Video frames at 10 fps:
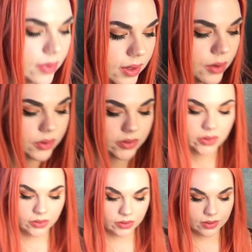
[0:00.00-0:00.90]
It was
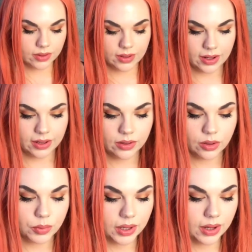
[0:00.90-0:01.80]
just laying
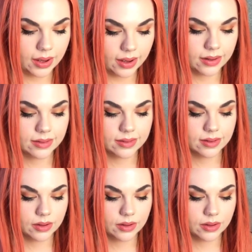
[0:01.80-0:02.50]
on my hand.